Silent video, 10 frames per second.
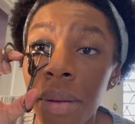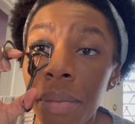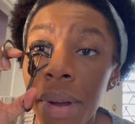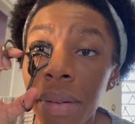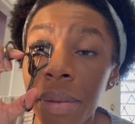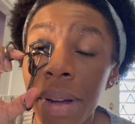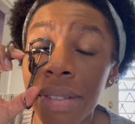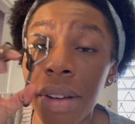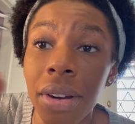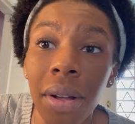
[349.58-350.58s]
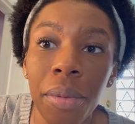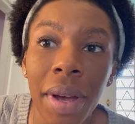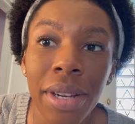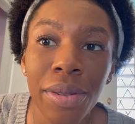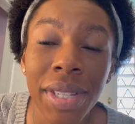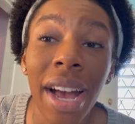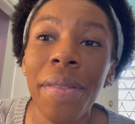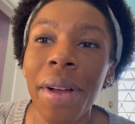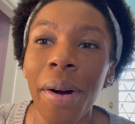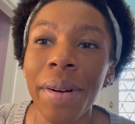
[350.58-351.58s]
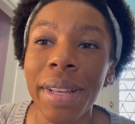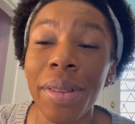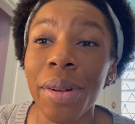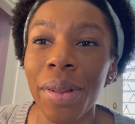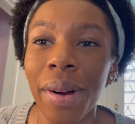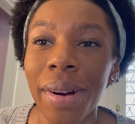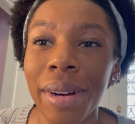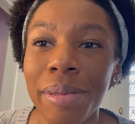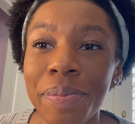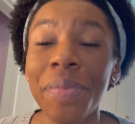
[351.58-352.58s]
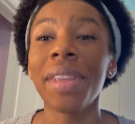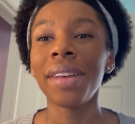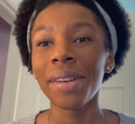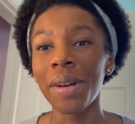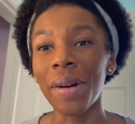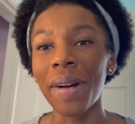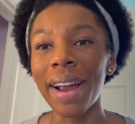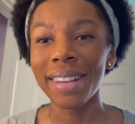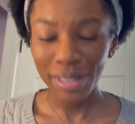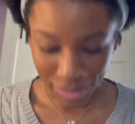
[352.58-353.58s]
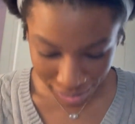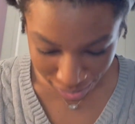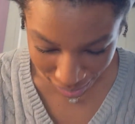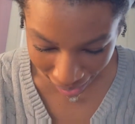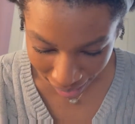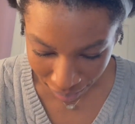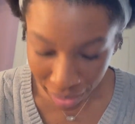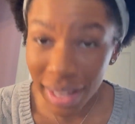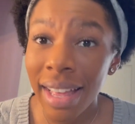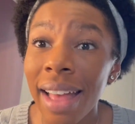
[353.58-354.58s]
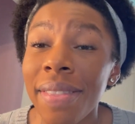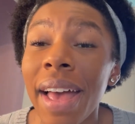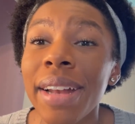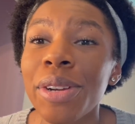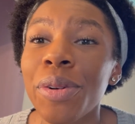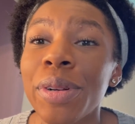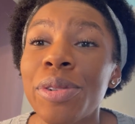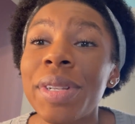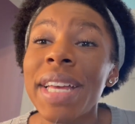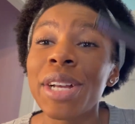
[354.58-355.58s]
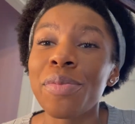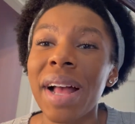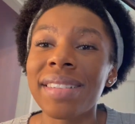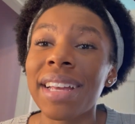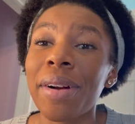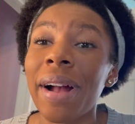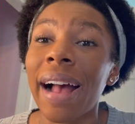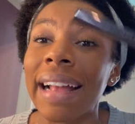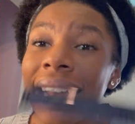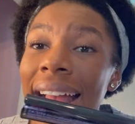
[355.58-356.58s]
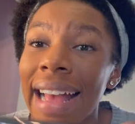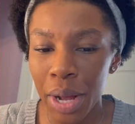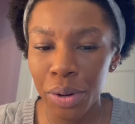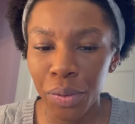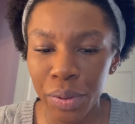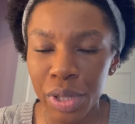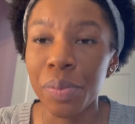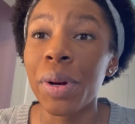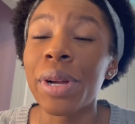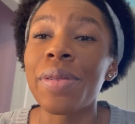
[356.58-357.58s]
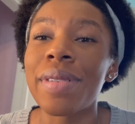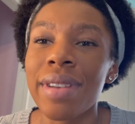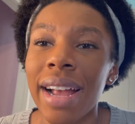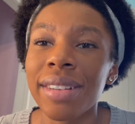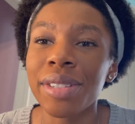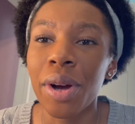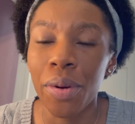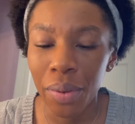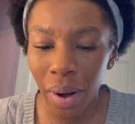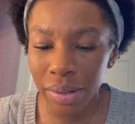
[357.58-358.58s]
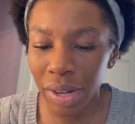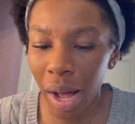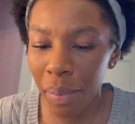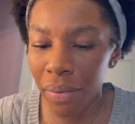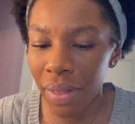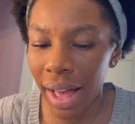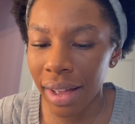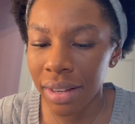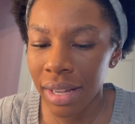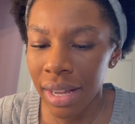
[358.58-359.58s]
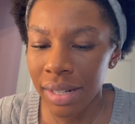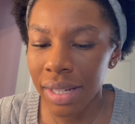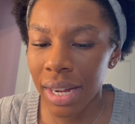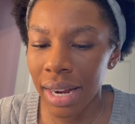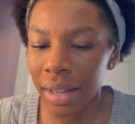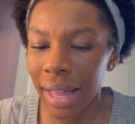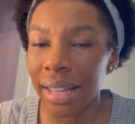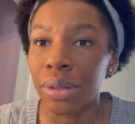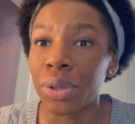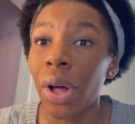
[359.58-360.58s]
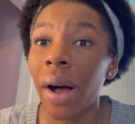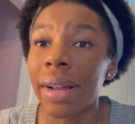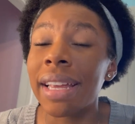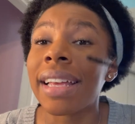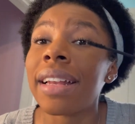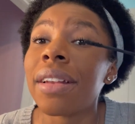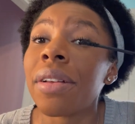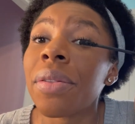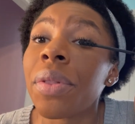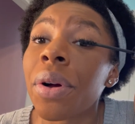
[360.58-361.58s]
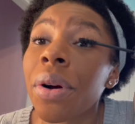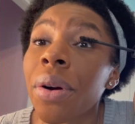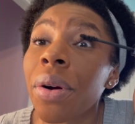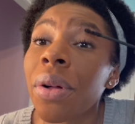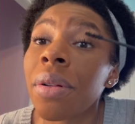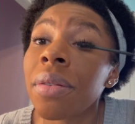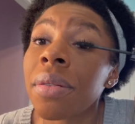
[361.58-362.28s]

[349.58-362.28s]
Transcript: Barely press down at all. And you see how they already look longer? All right, so you're gonna do that. And then you're going to take your mascara again and you're going to put your next coat on top of that to kind of like lock in the curl.